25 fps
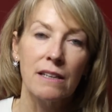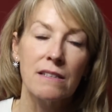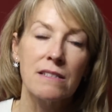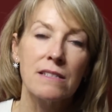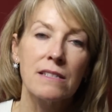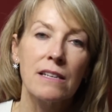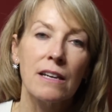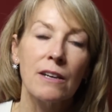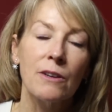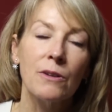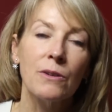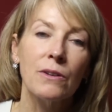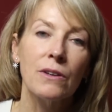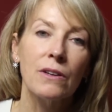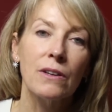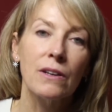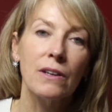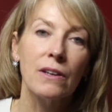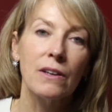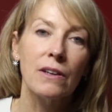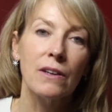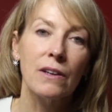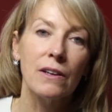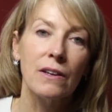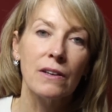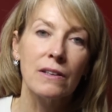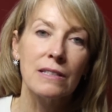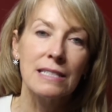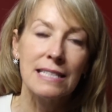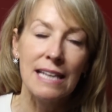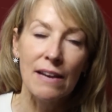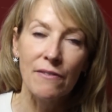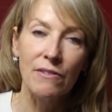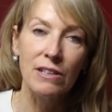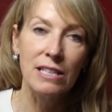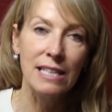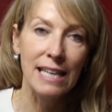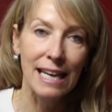So,
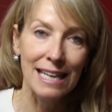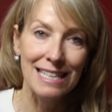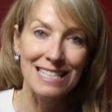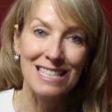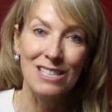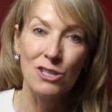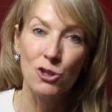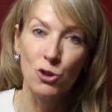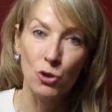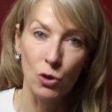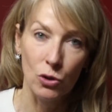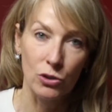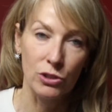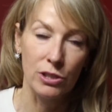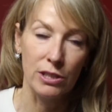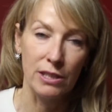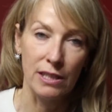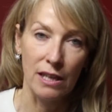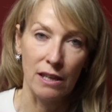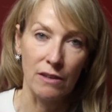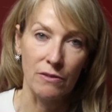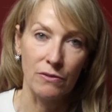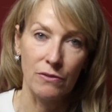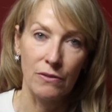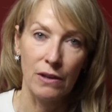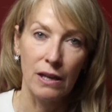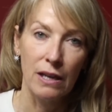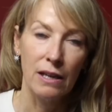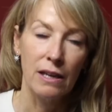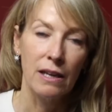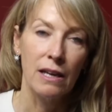seven days is not enough,